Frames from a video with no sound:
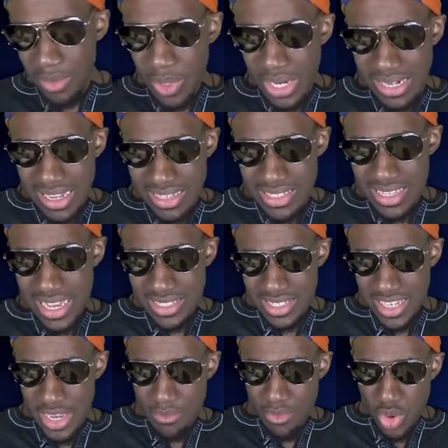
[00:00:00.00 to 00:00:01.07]
looking at
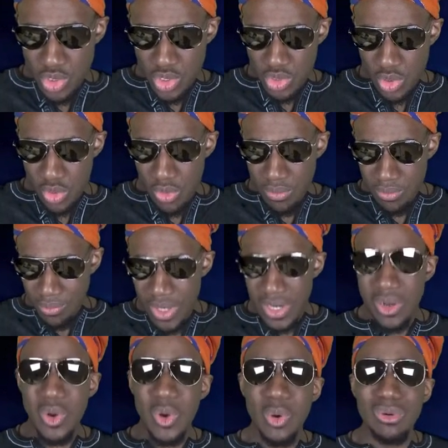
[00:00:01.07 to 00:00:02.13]
CSKA Moscow,
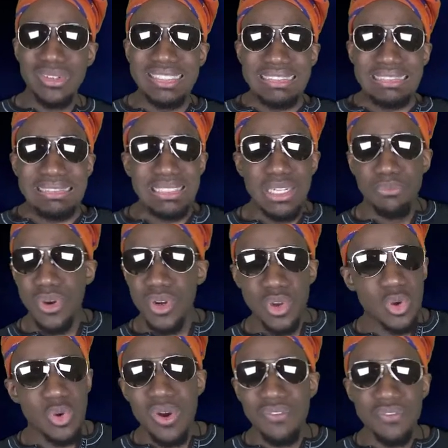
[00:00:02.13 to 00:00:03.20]
Monaco.
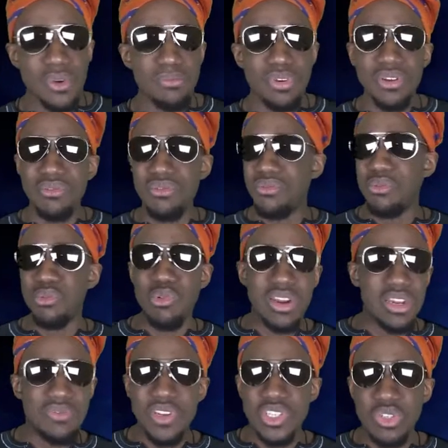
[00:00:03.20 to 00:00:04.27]
Monaco have not been
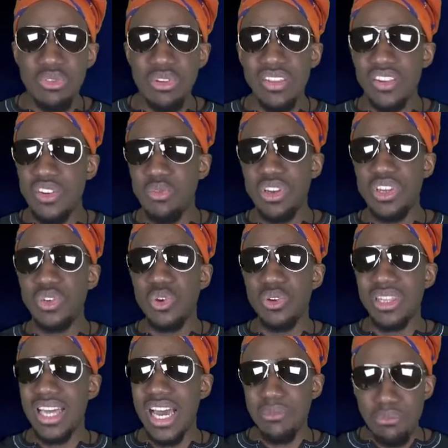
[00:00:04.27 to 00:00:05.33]
relevant really, they've not really
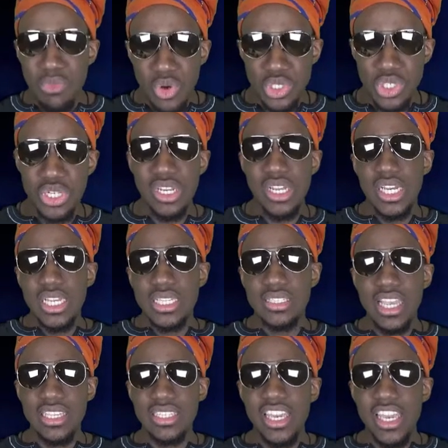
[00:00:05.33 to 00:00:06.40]
done that much.
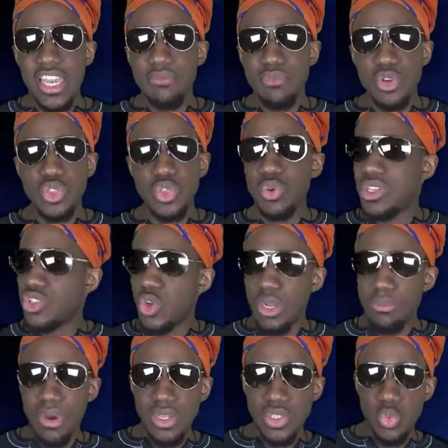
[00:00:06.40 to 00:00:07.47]
CSKA Moscow, it's all
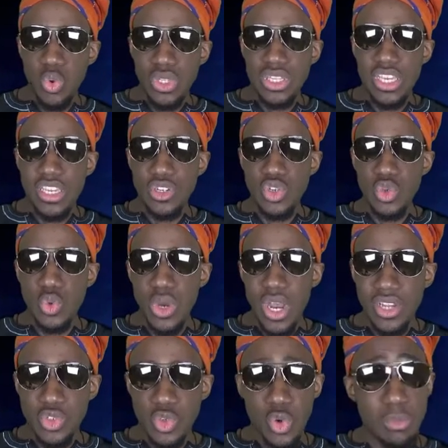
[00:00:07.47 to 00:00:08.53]
about what they do
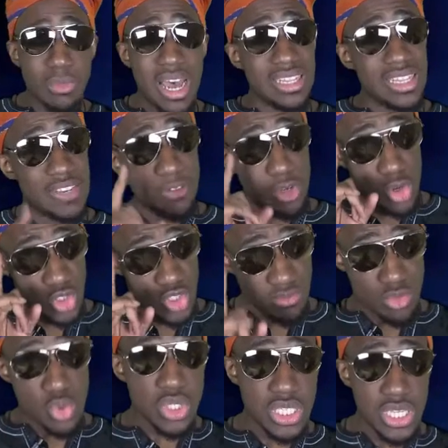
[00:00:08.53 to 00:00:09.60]
at home, and they've lost
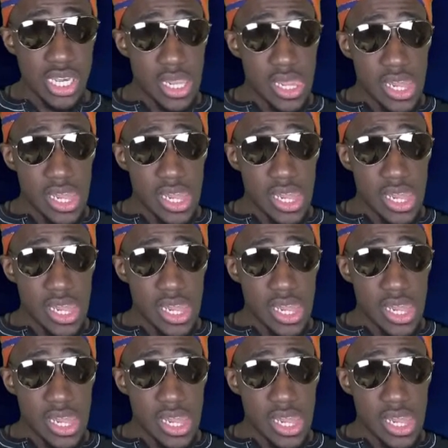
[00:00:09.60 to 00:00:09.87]
Musa.